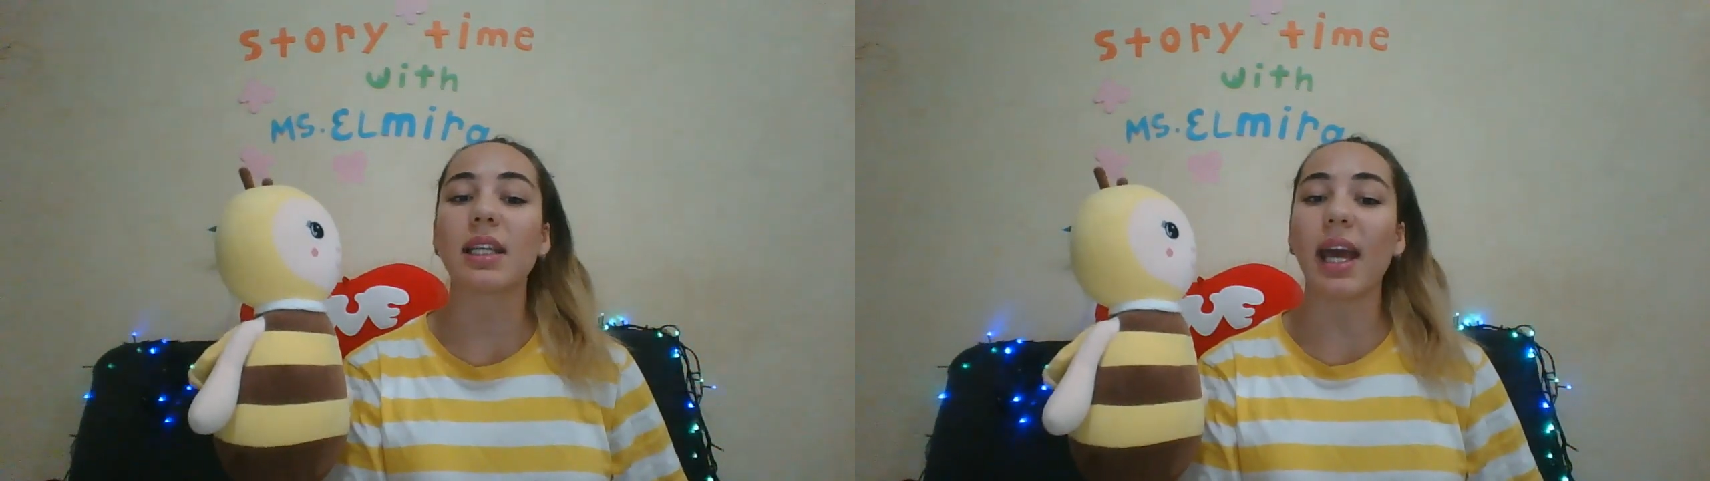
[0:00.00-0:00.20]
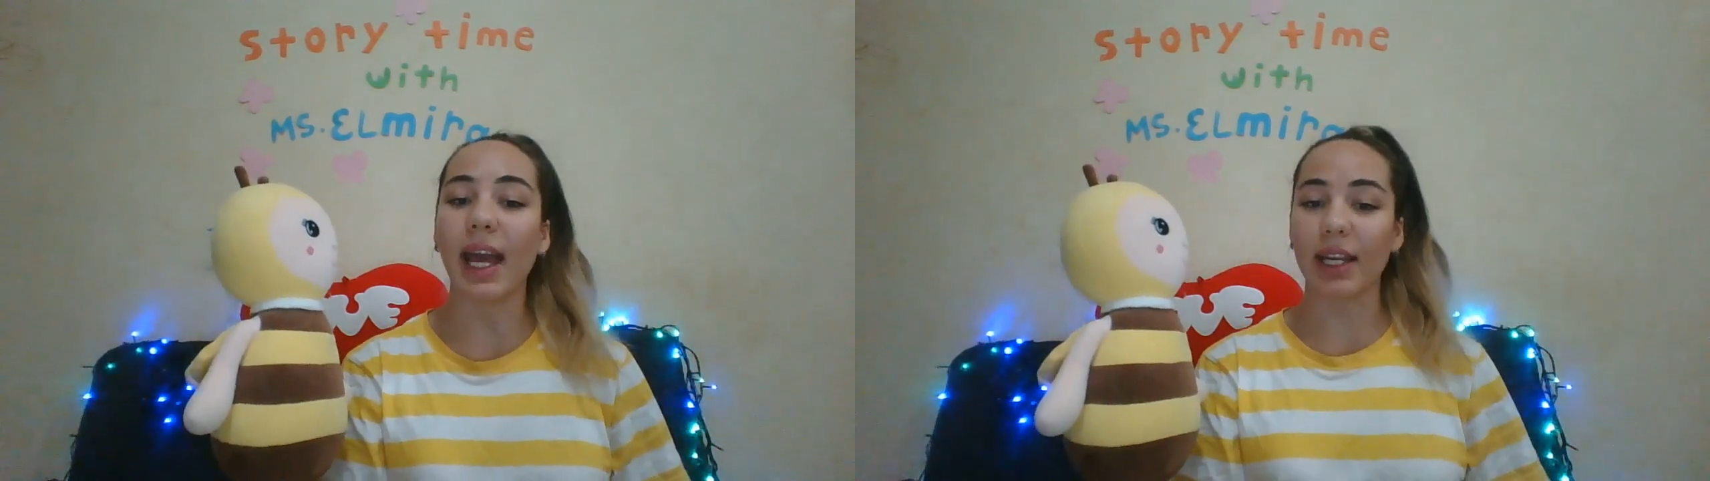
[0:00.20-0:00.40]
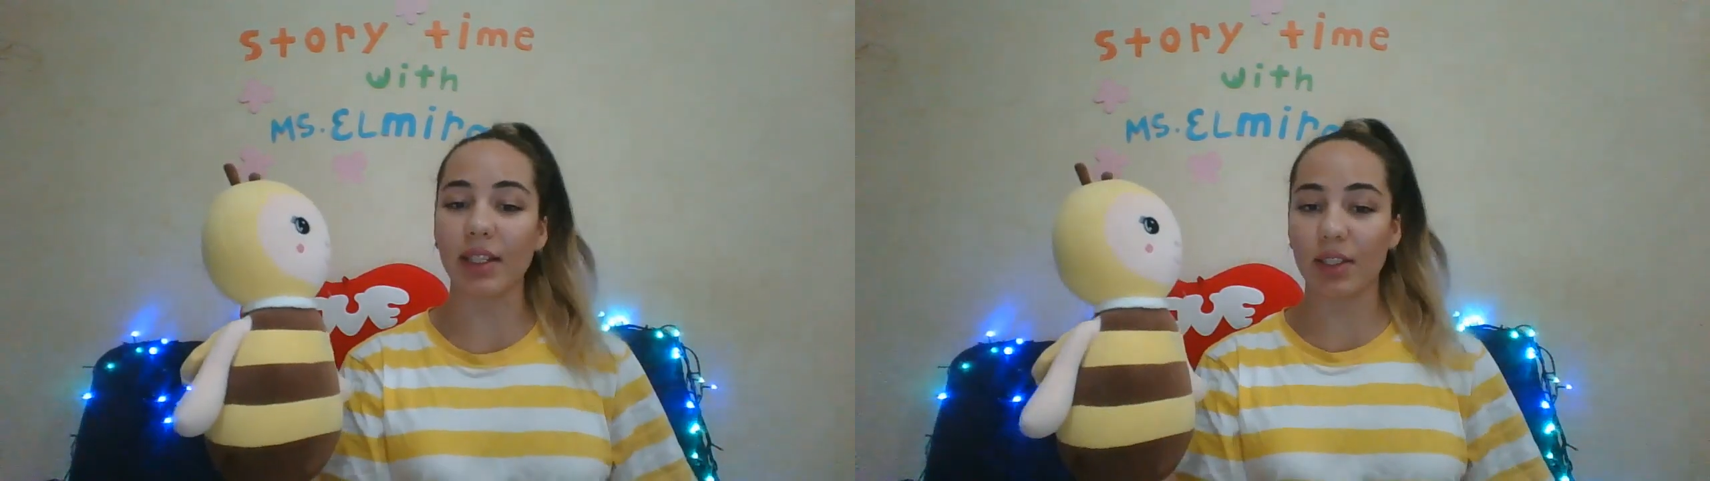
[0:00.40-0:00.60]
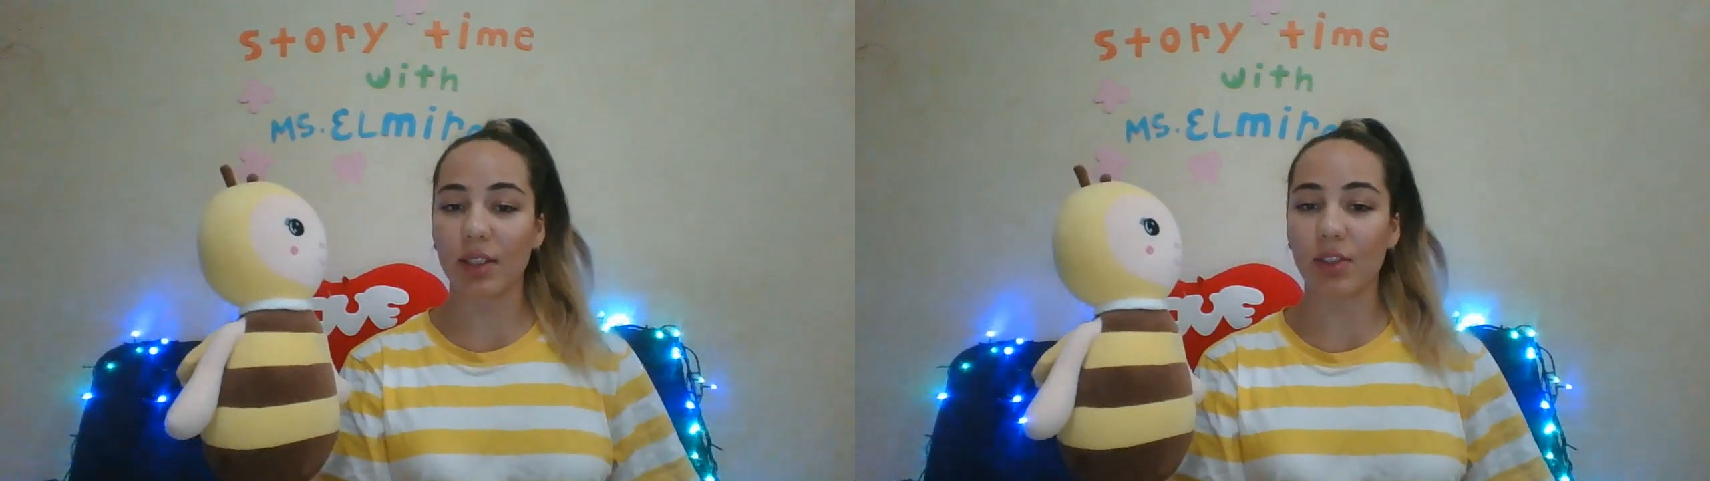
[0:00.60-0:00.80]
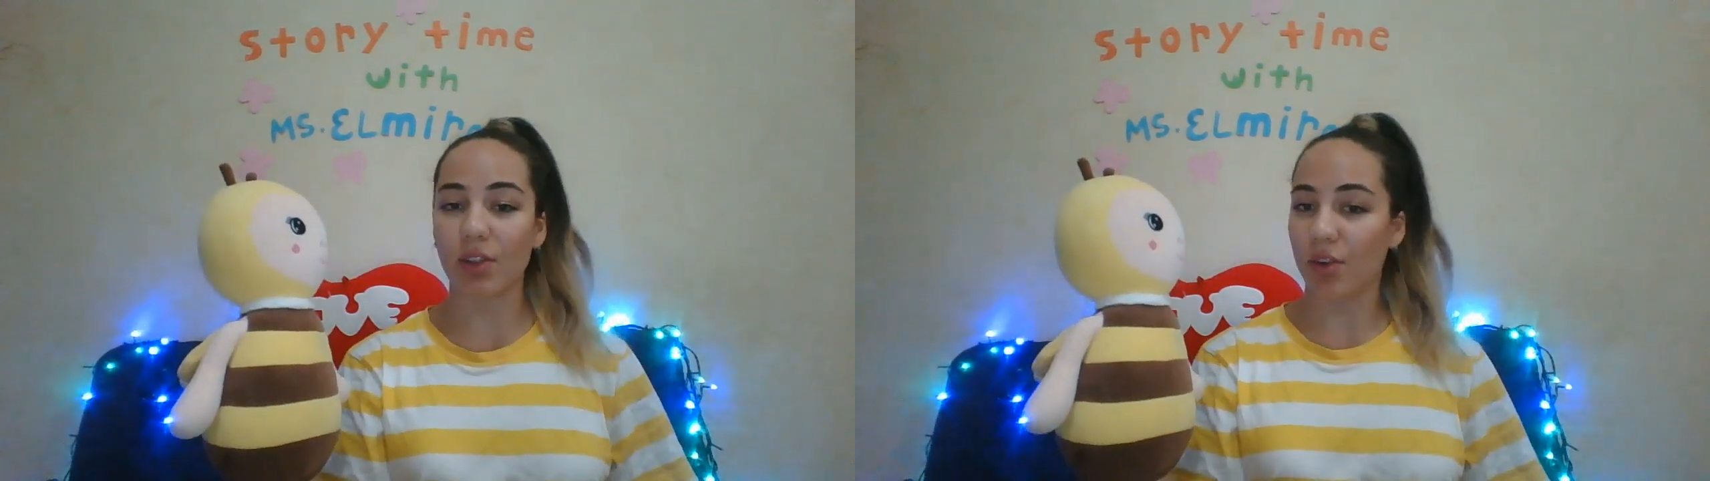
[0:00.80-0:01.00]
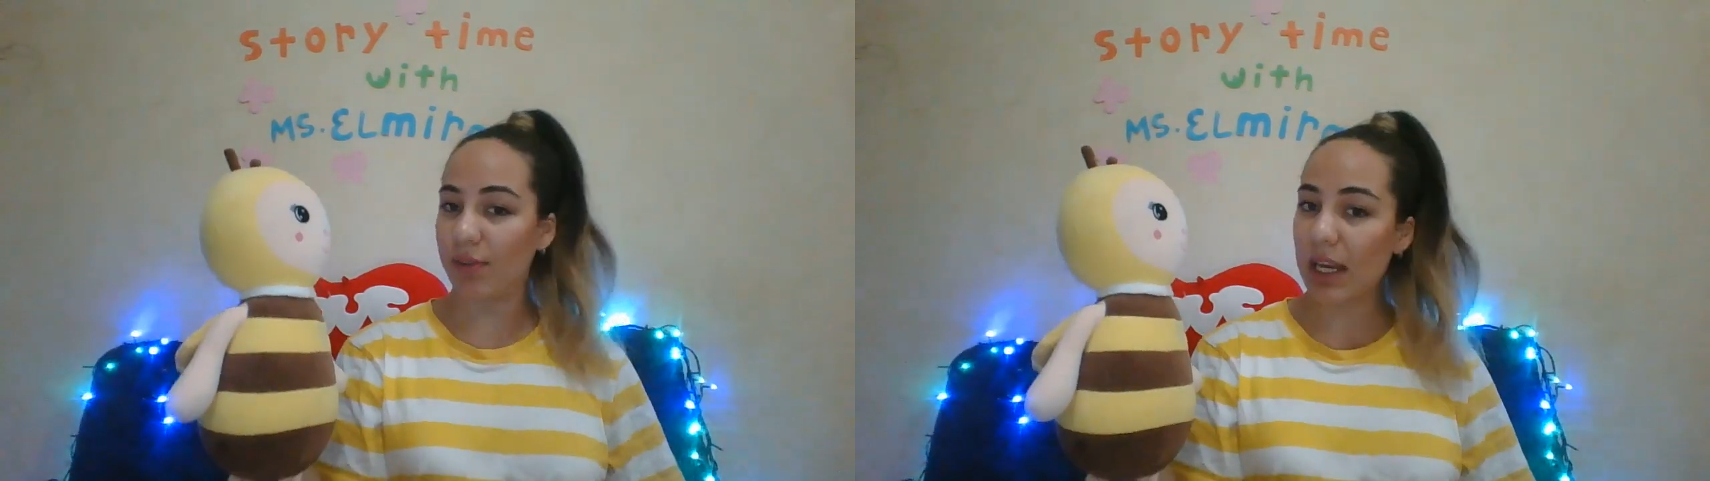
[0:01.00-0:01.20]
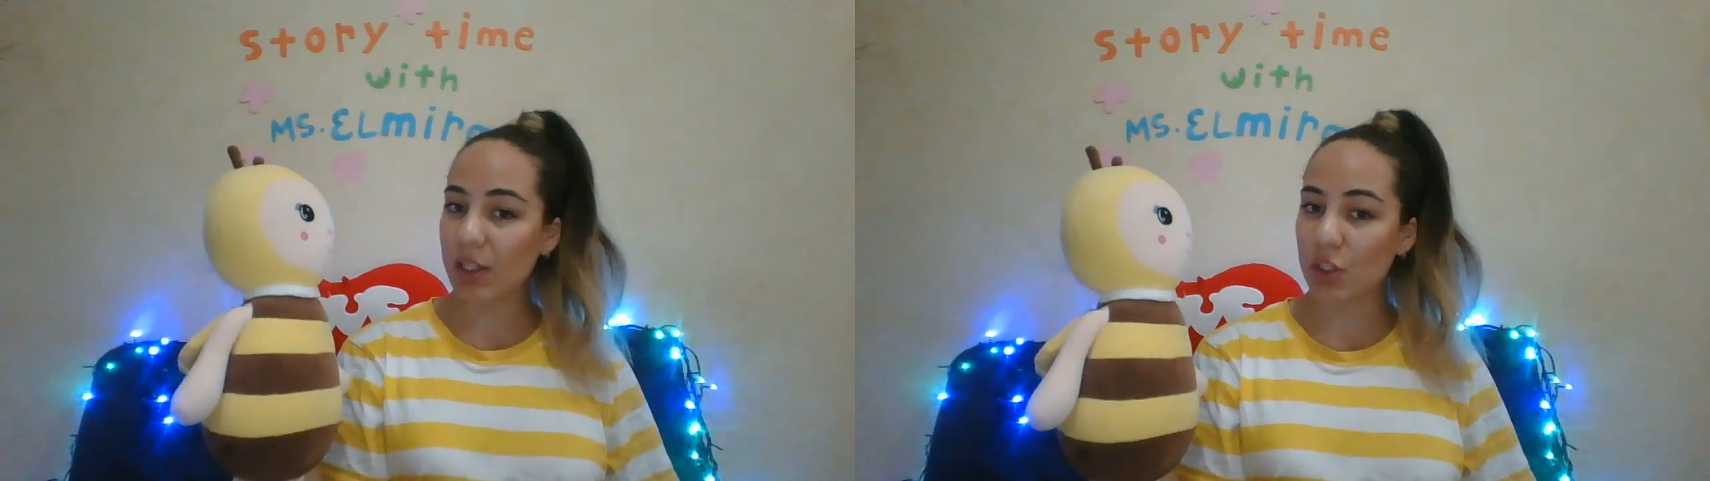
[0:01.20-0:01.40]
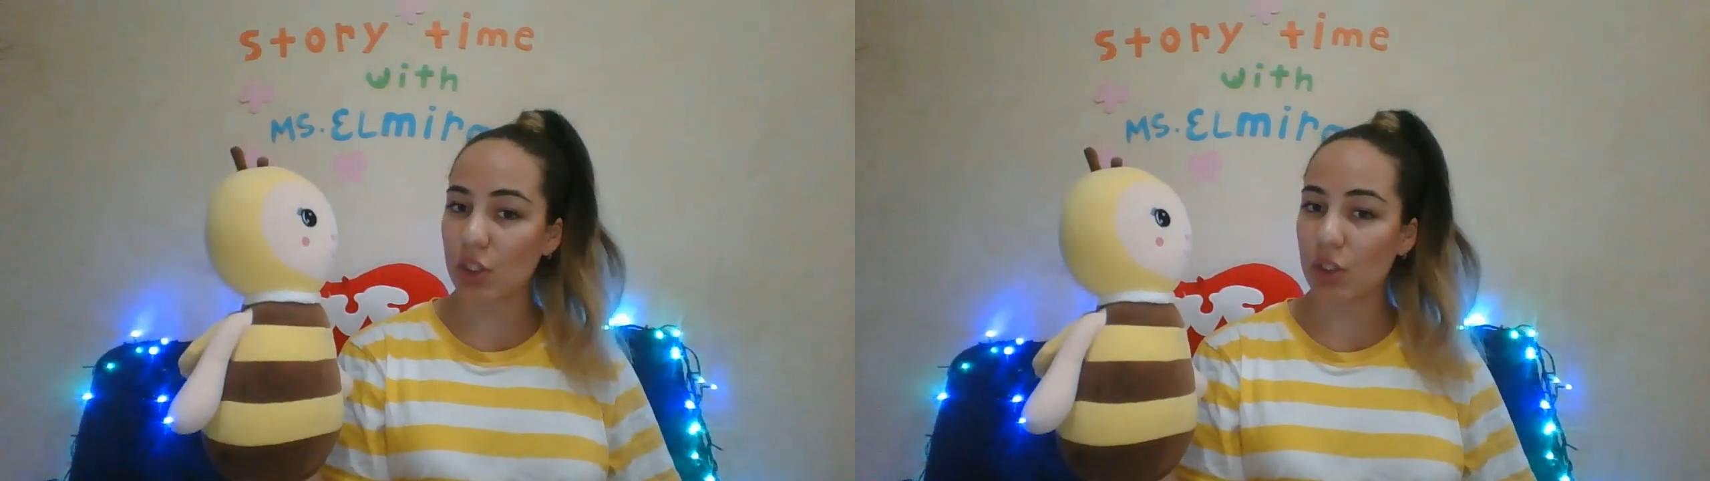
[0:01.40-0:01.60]
and the
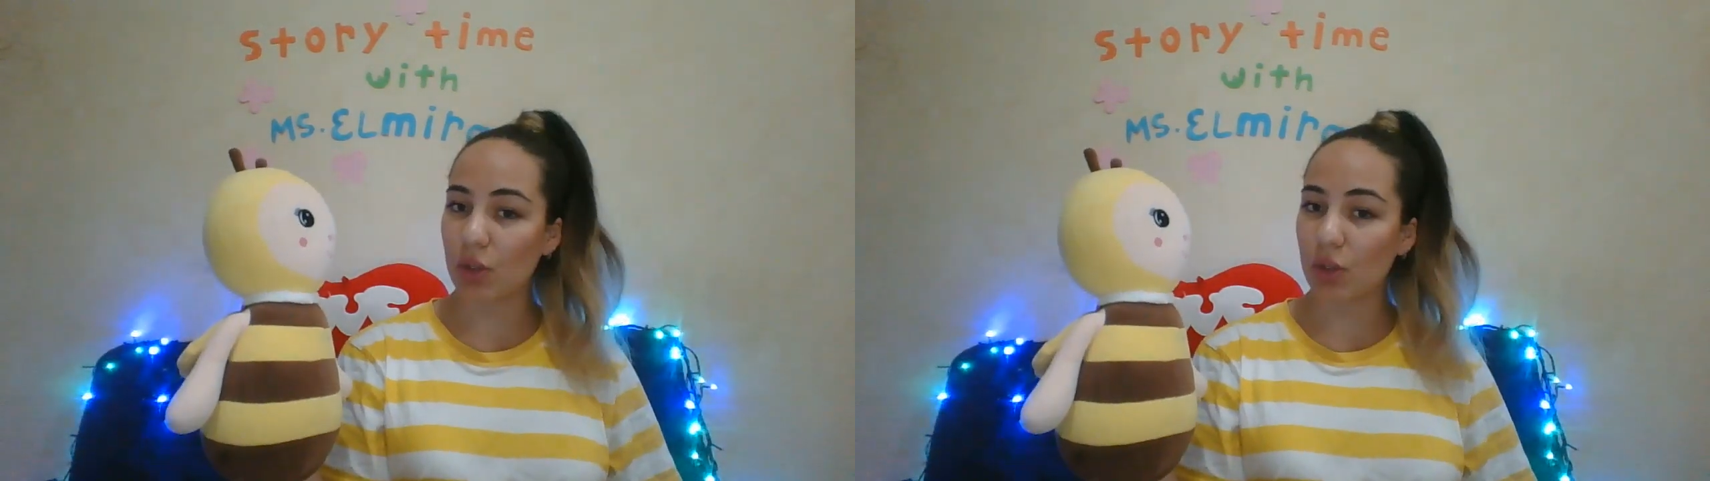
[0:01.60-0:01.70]
reflection